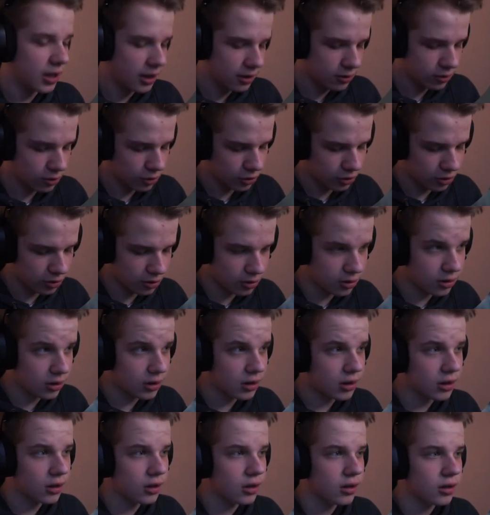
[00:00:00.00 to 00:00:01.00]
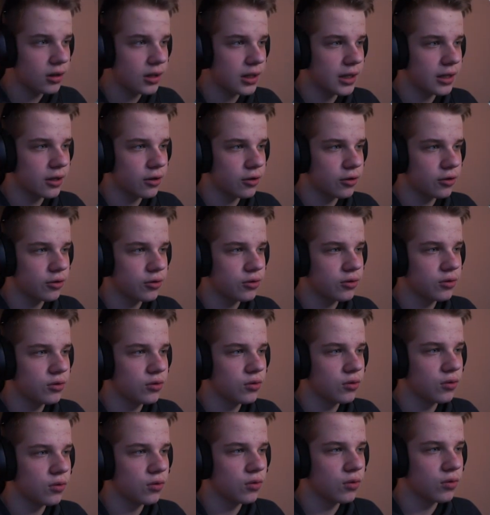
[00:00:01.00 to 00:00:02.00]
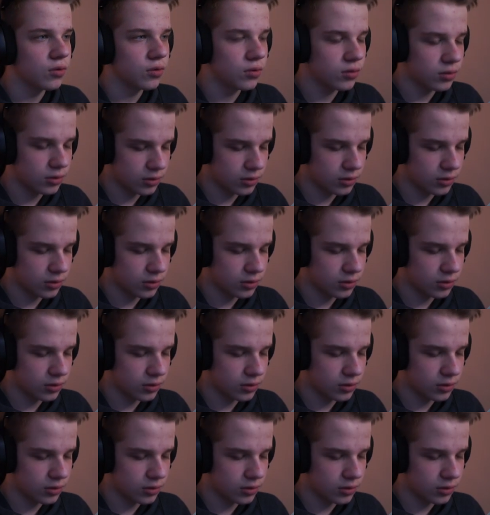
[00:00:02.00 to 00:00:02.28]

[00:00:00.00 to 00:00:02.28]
I'm going to Lego door.